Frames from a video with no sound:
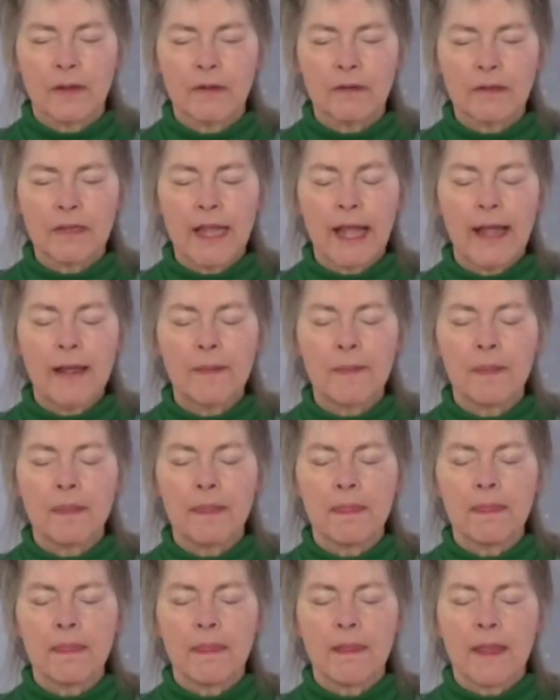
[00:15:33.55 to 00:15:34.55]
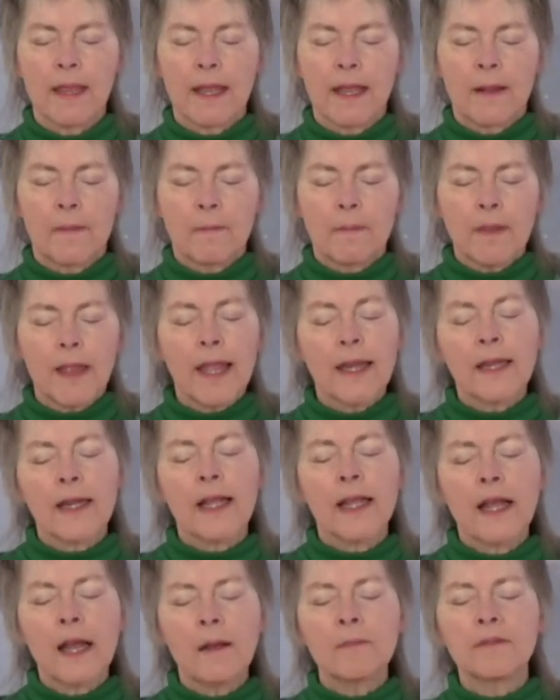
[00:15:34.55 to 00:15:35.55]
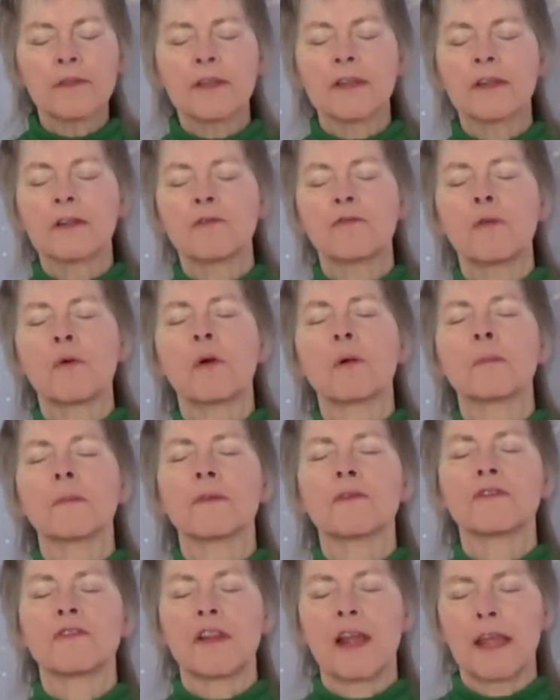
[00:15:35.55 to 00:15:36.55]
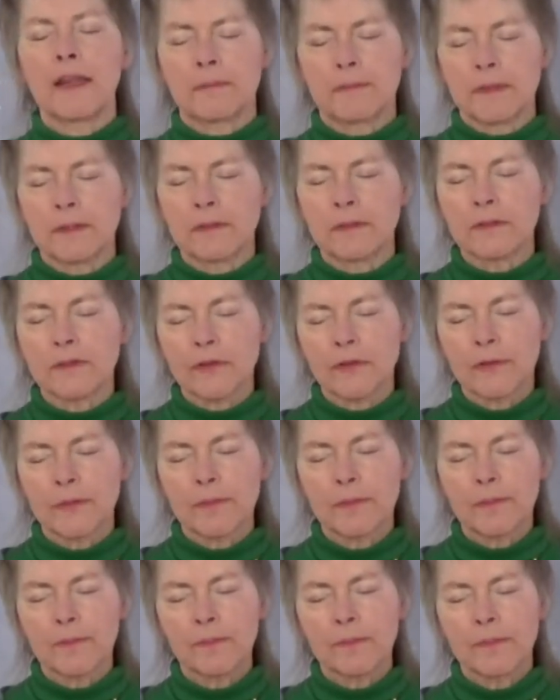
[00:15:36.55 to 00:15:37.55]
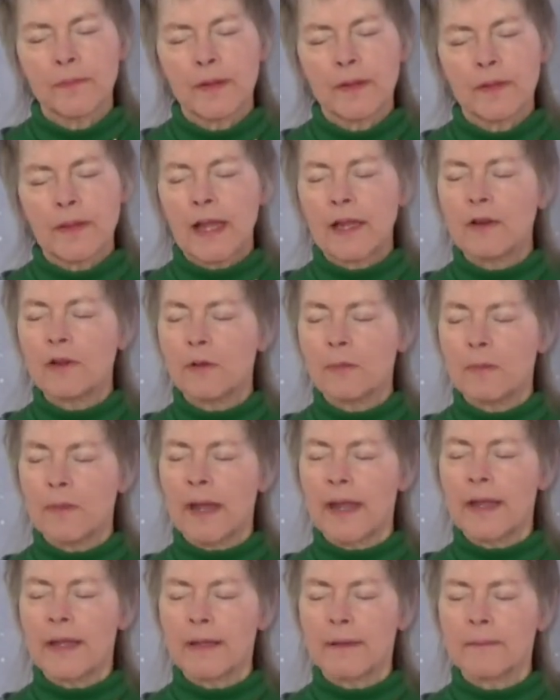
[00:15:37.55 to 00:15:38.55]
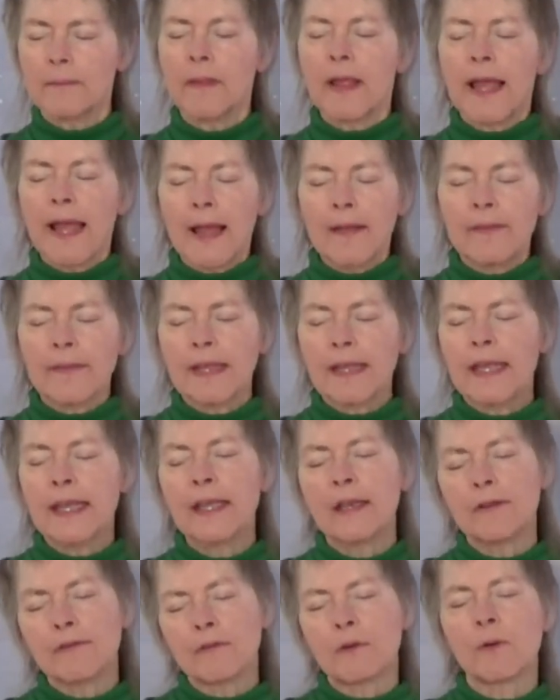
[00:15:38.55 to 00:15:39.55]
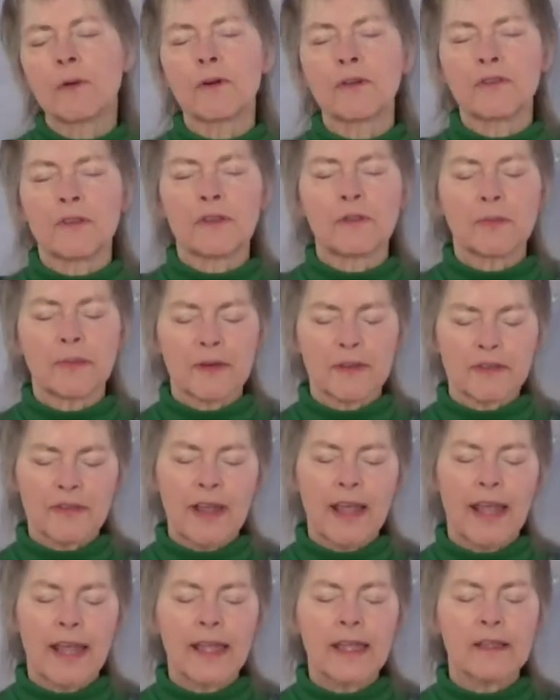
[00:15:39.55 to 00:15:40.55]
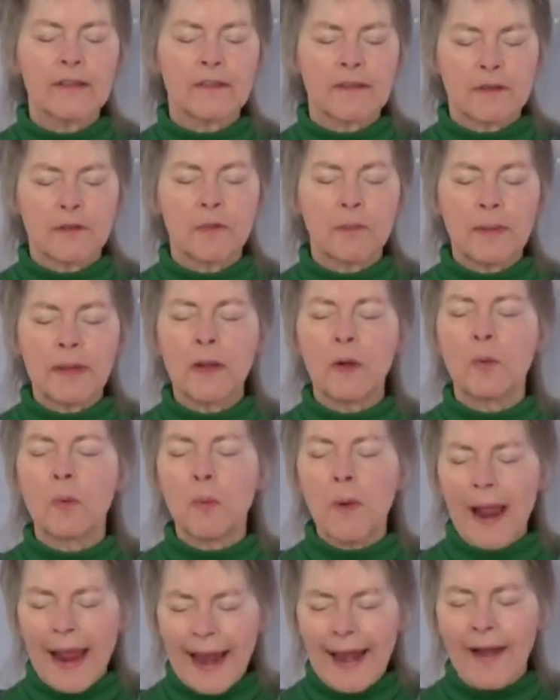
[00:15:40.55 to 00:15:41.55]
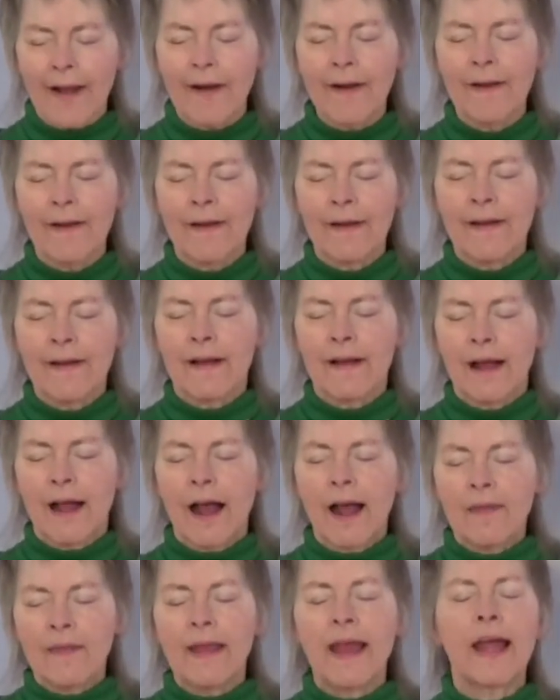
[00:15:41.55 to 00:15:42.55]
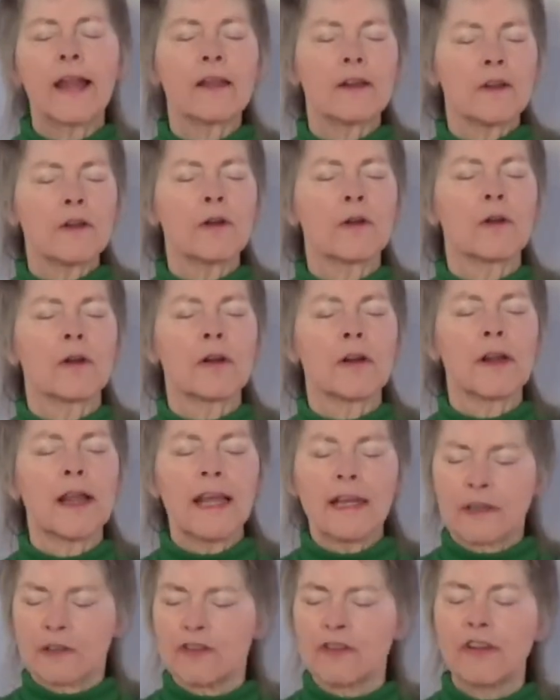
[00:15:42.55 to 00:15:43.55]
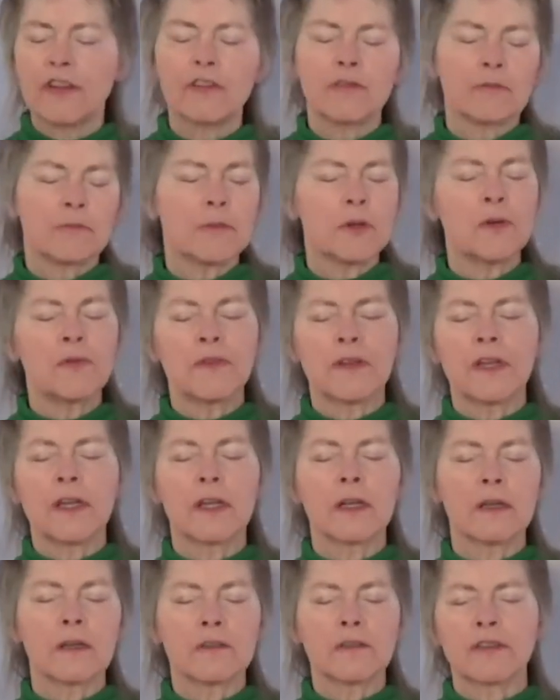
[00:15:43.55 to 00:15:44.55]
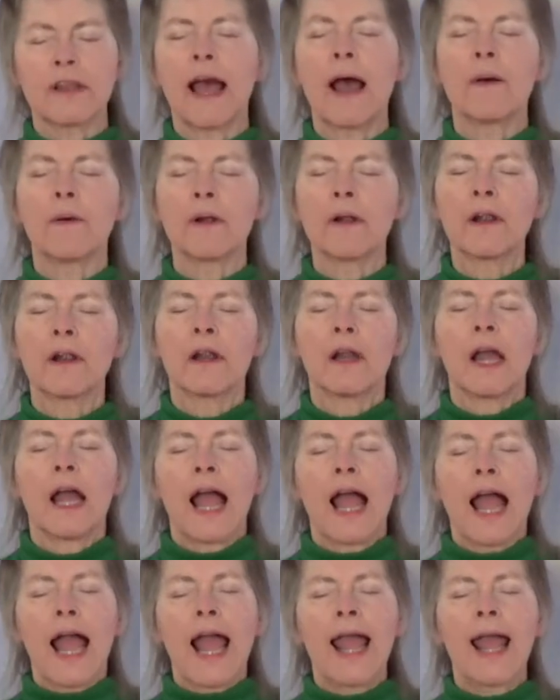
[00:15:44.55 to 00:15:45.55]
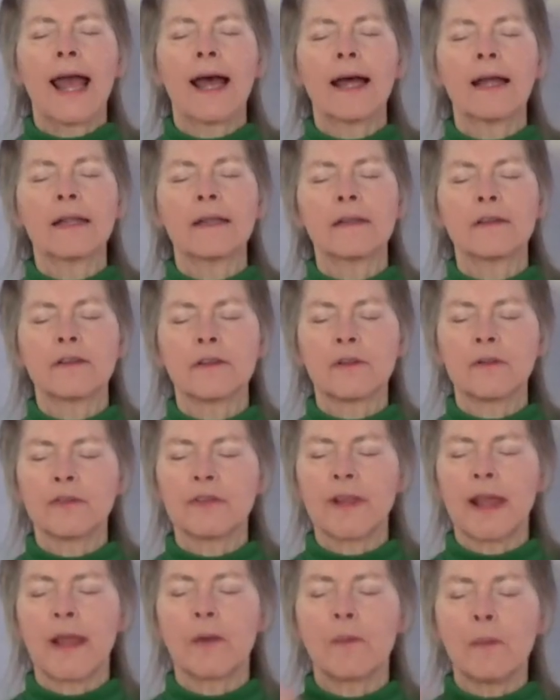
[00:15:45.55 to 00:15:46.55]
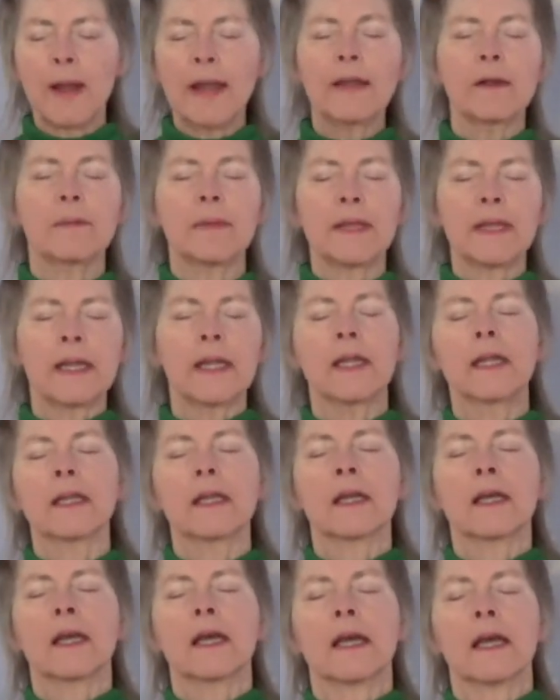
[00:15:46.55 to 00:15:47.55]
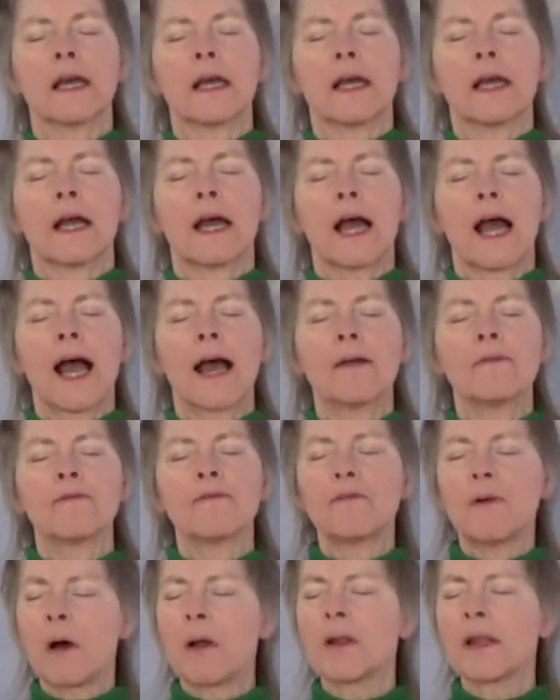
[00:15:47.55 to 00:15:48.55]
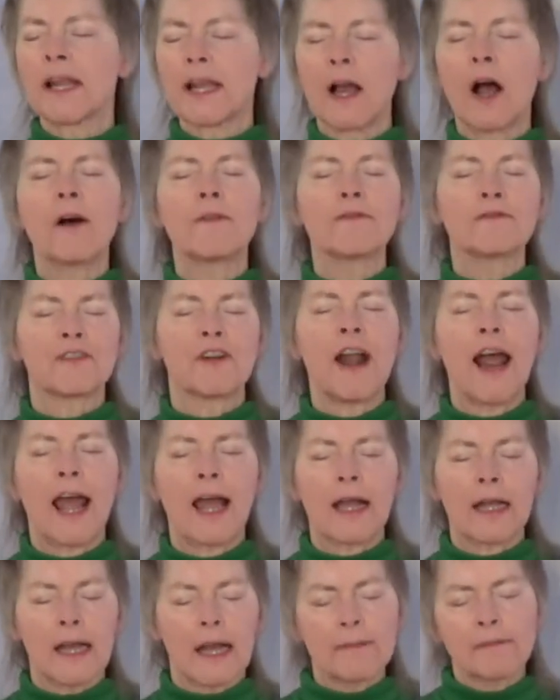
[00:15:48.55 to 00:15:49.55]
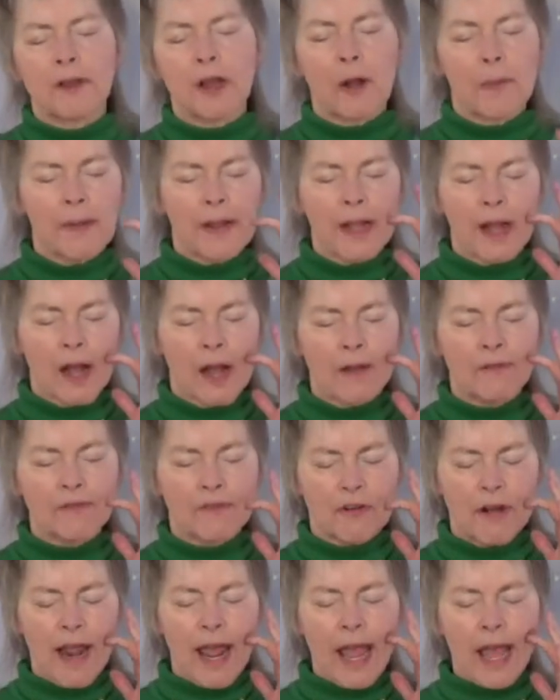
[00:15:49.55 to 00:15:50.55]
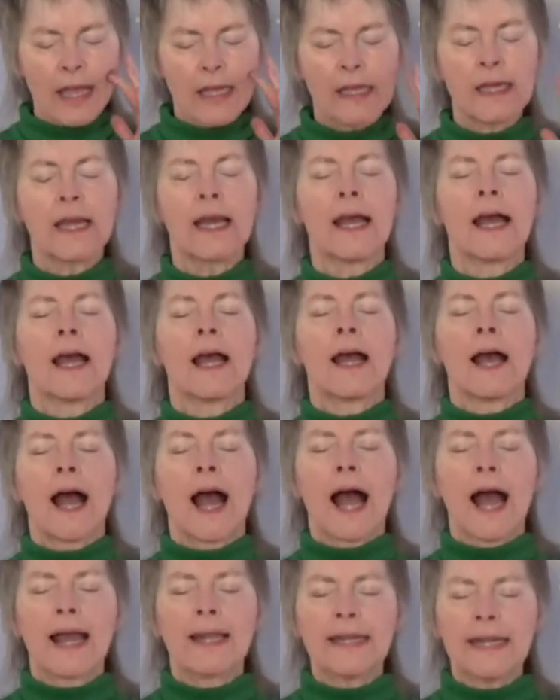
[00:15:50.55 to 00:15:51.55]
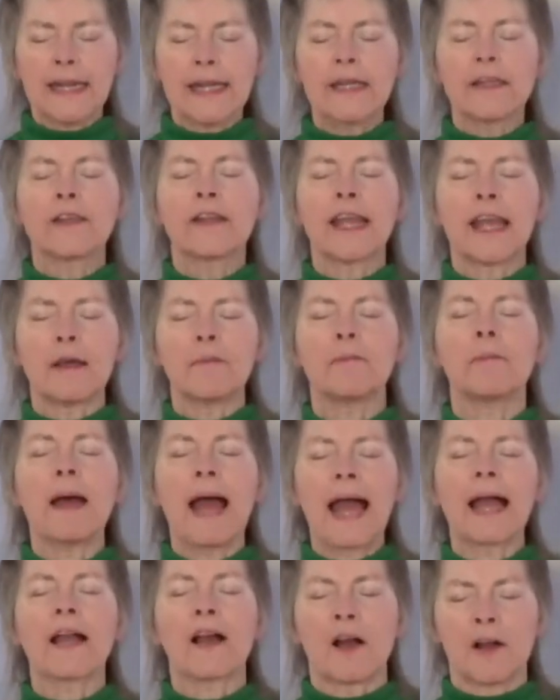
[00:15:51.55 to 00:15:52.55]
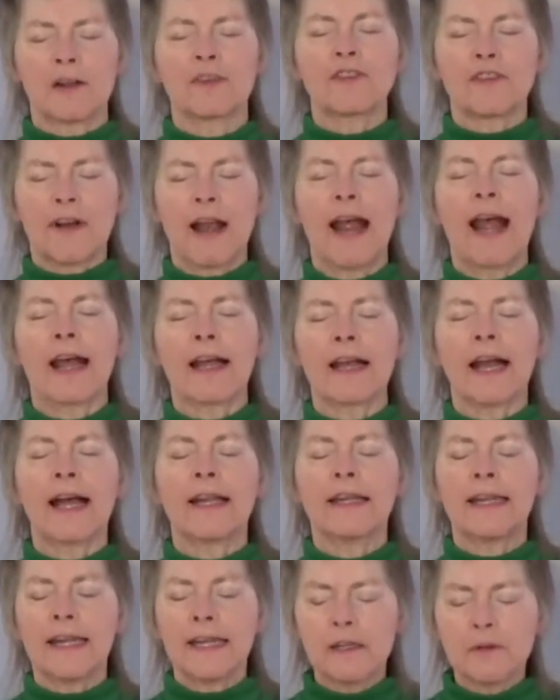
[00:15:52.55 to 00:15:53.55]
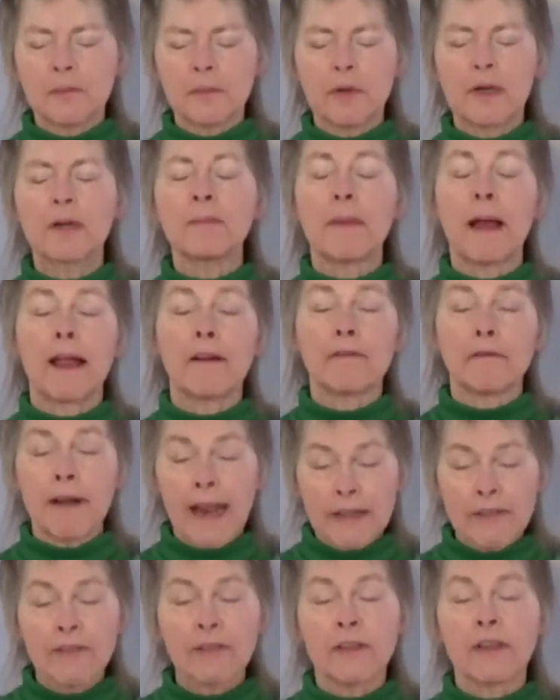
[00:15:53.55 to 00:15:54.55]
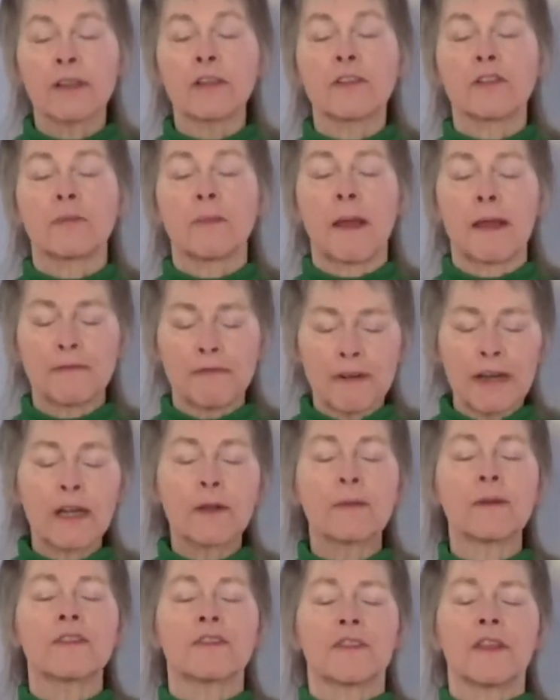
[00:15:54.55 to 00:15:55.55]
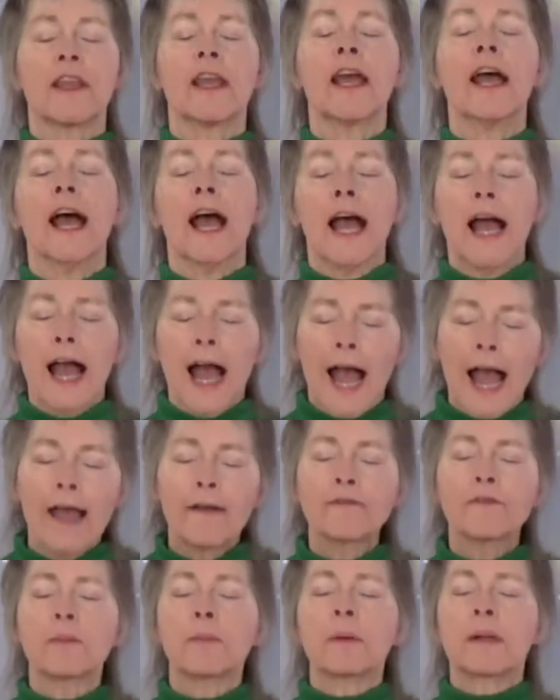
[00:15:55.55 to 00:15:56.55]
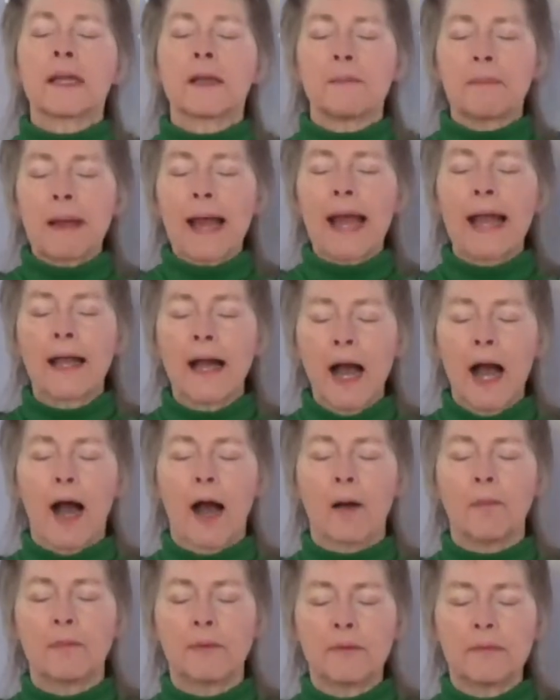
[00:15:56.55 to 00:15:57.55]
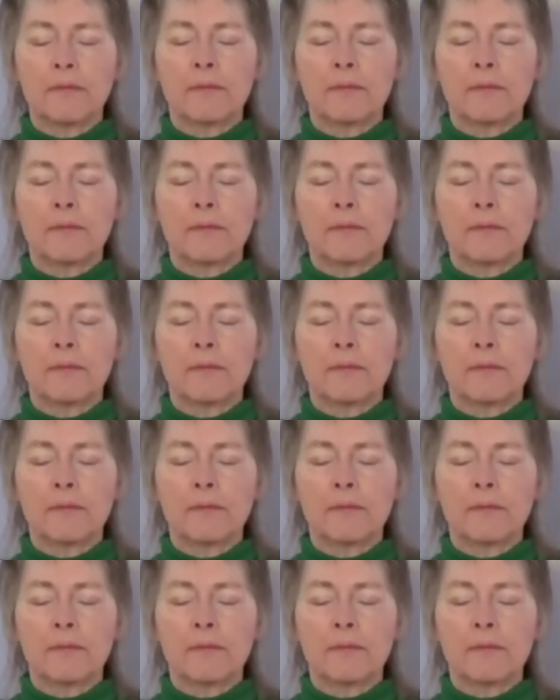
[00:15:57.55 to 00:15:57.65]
Okay? It comes in the form of statements that you make. And the key, of course, as we were saying, is to be aware that your energy is moving sour, and to say, wait a minute, I'm falling off track. I'm going off track. I need to get back on track. I need to bring my resonance, my frequency, I have to bring it back up.